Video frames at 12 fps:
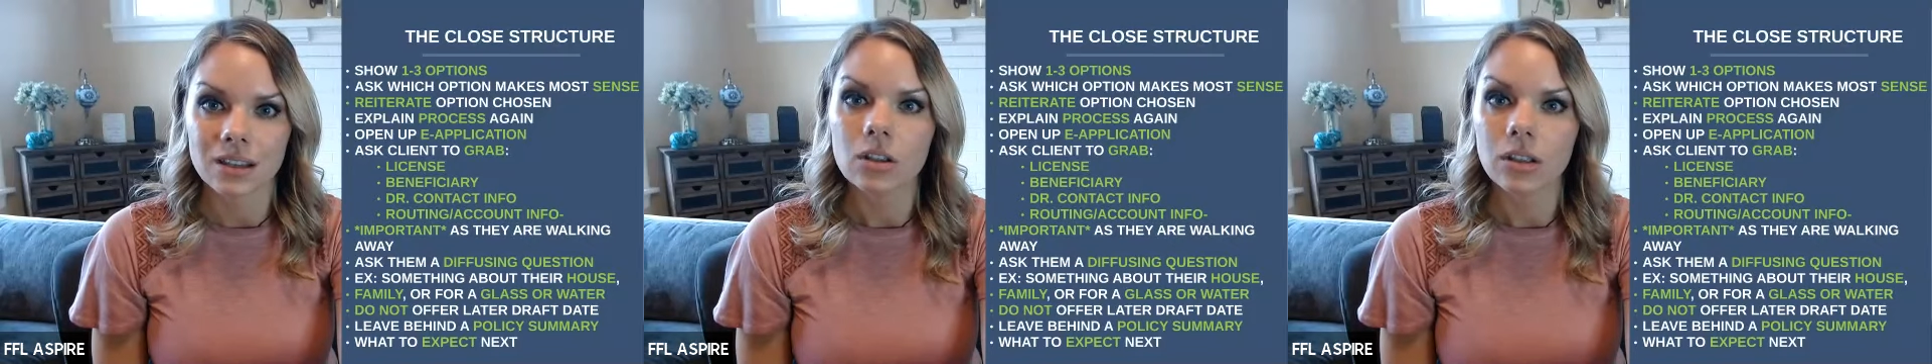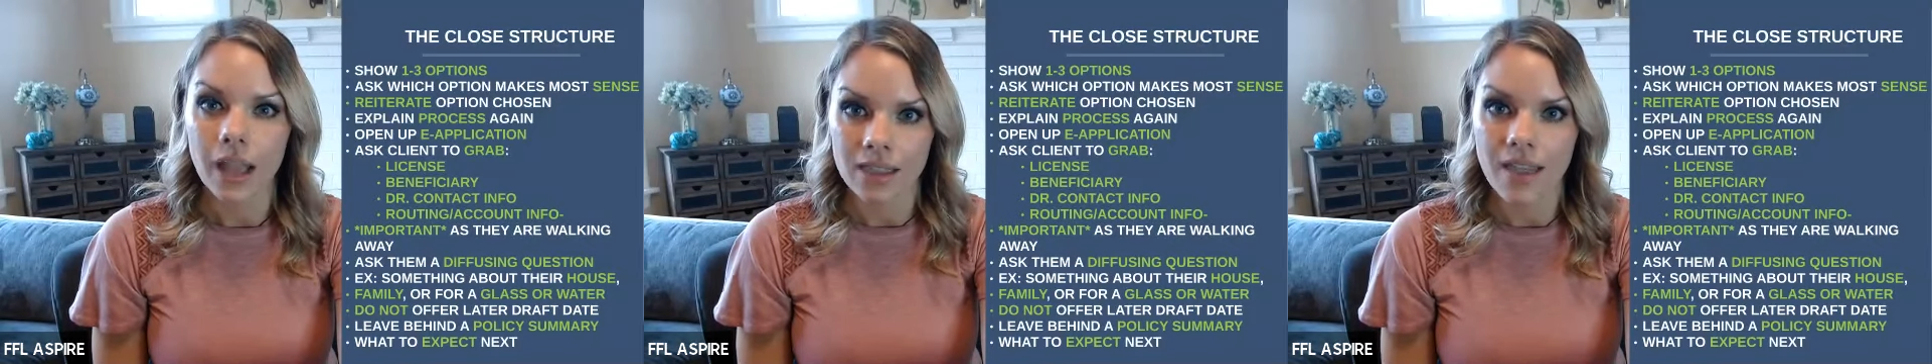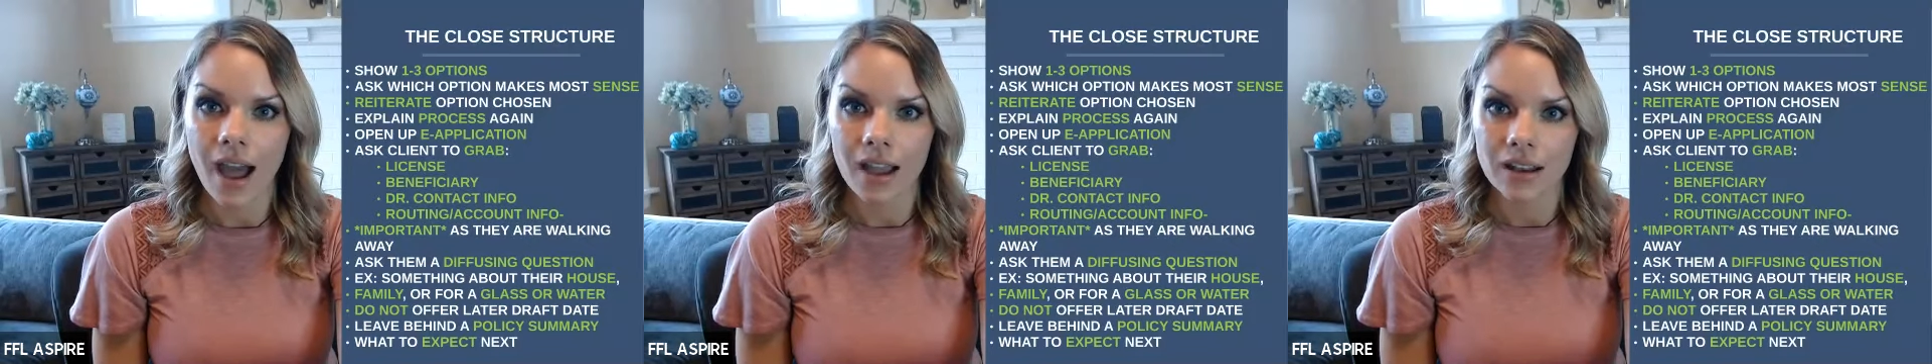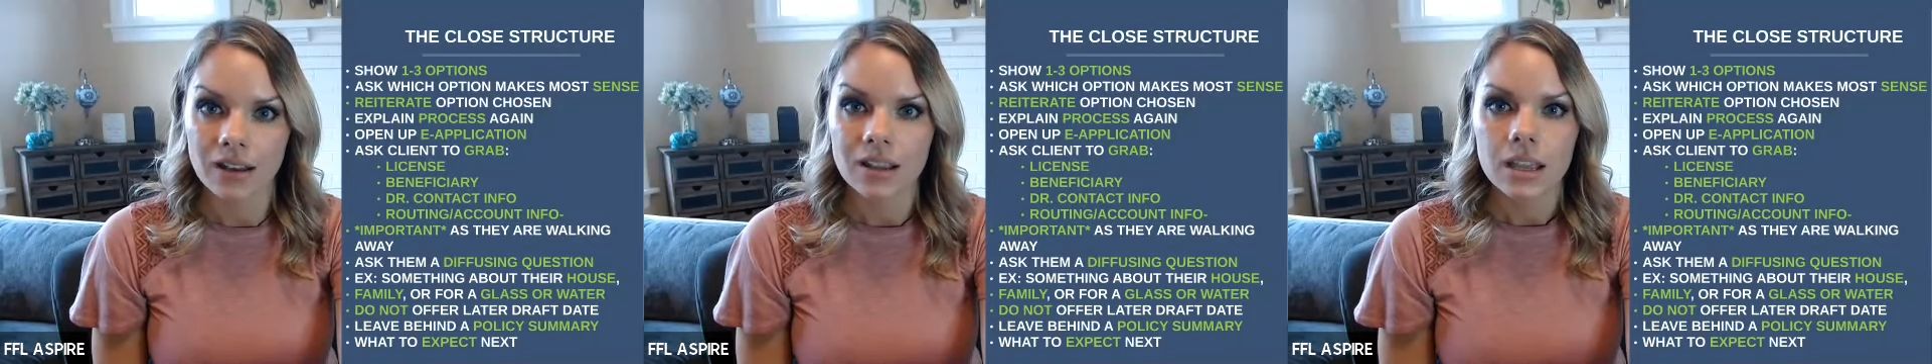You like that?
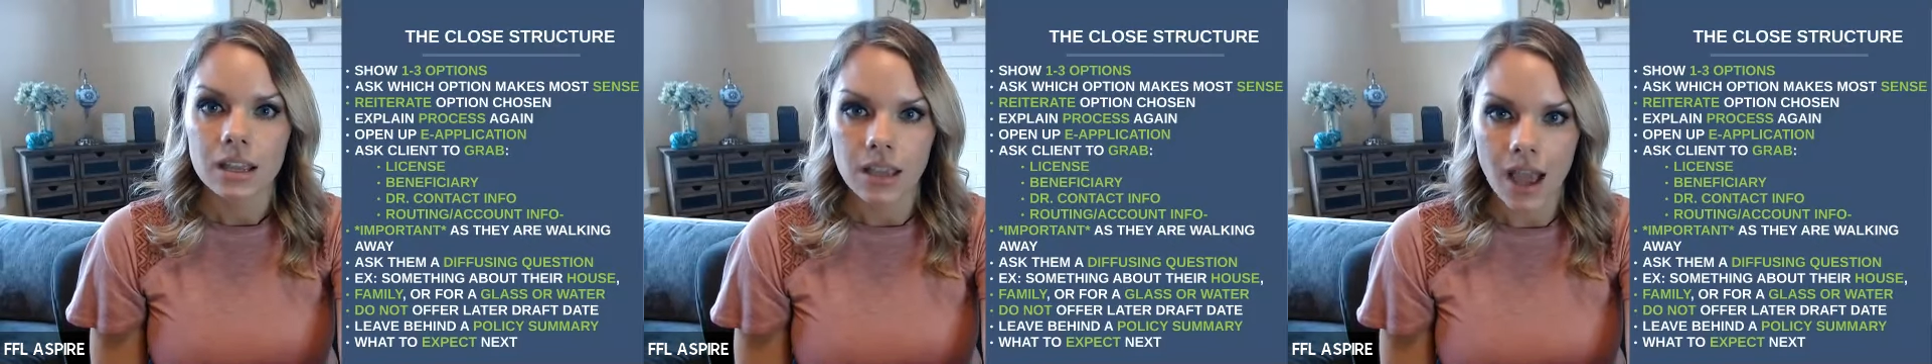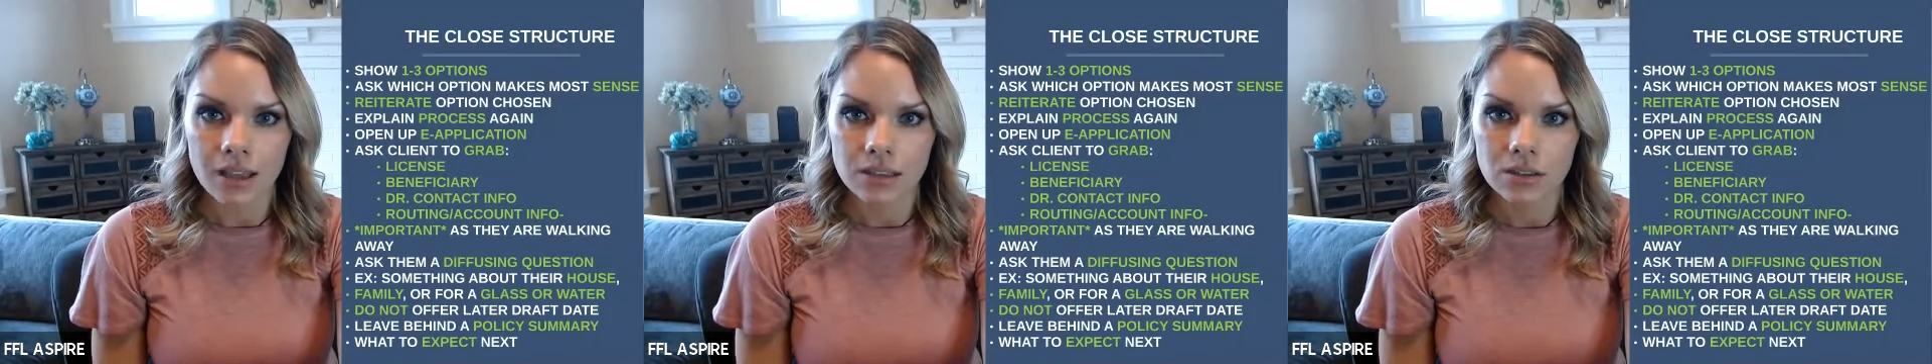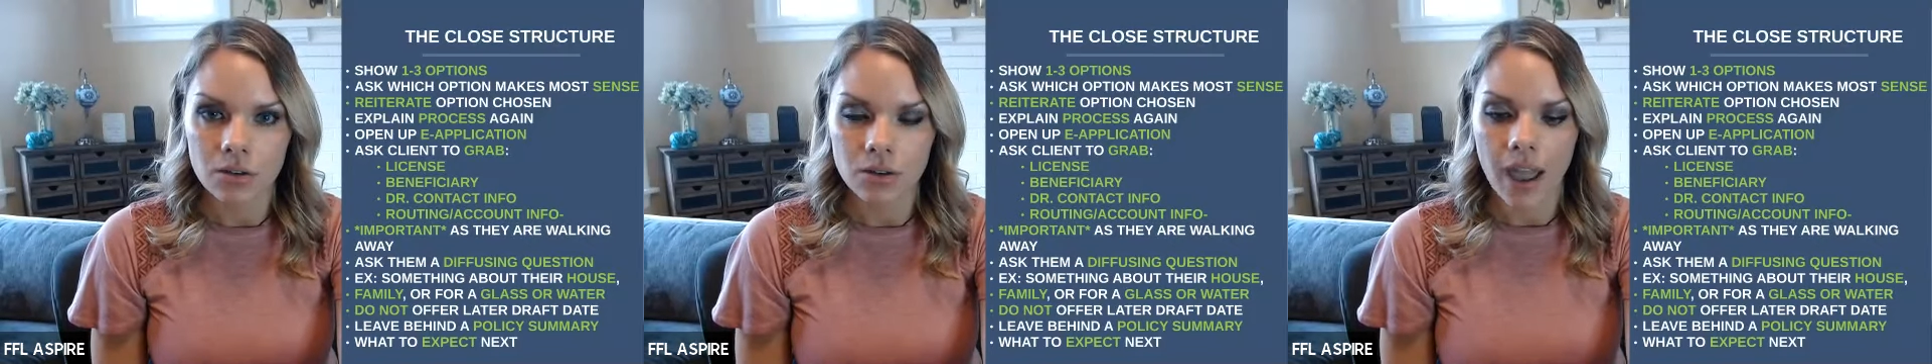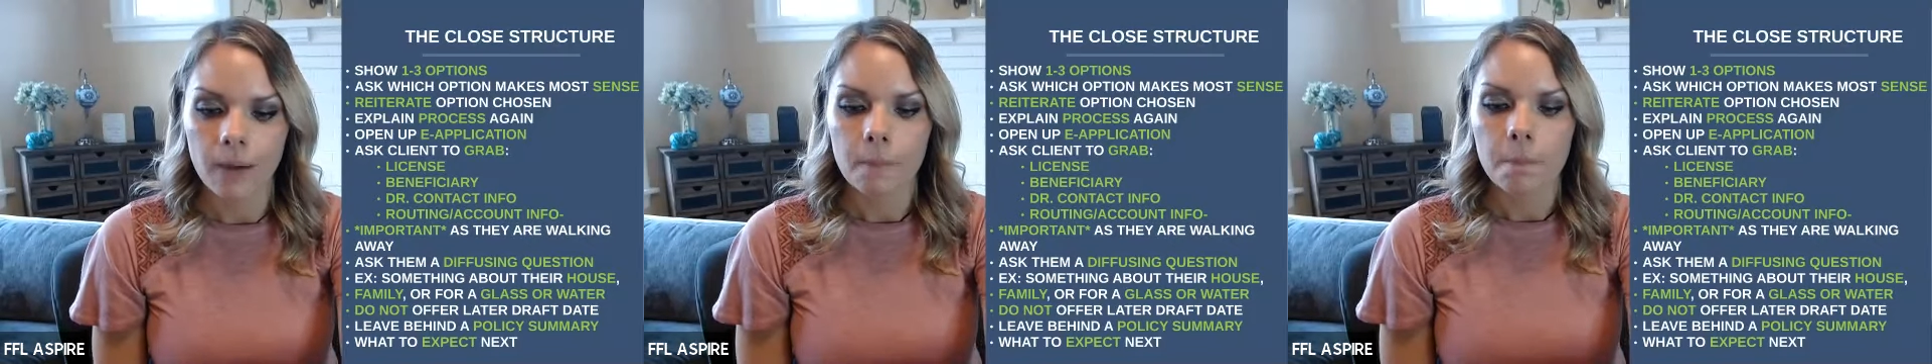Yes.
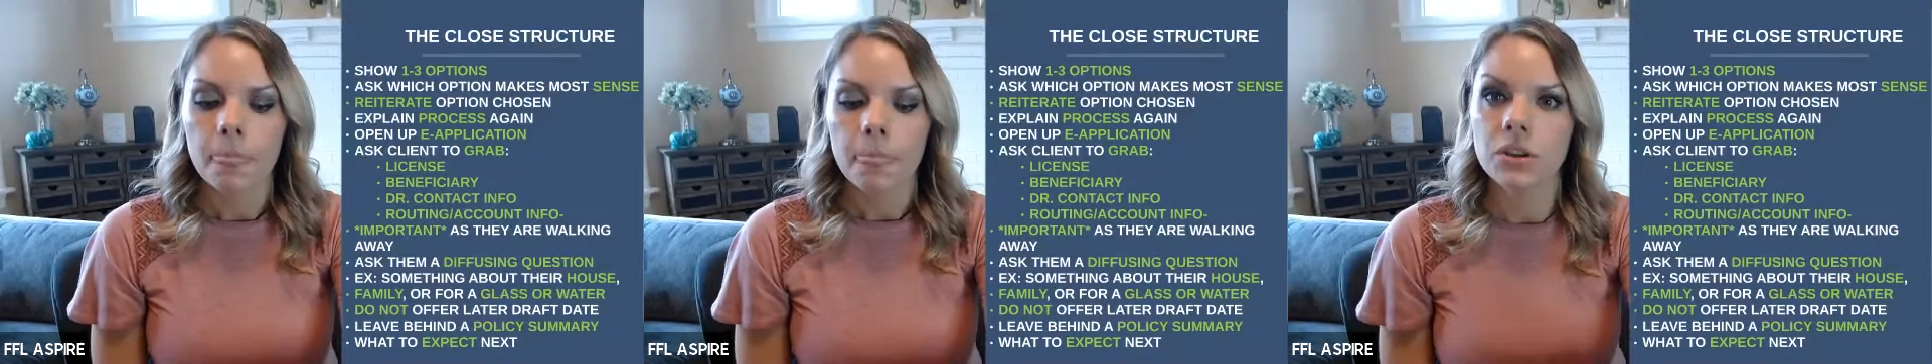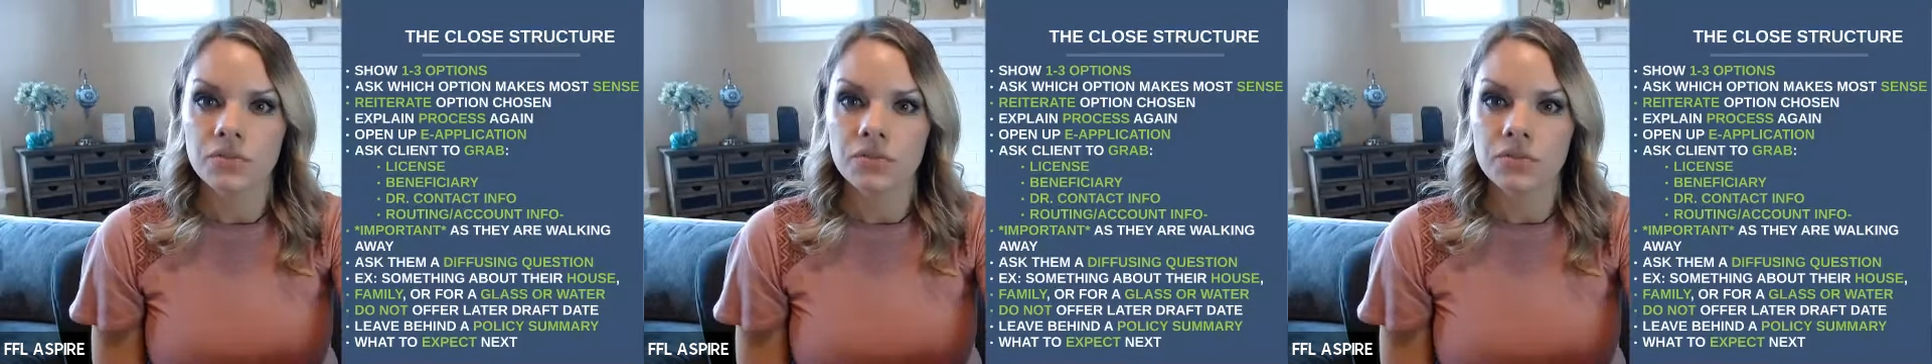Okay. And you feel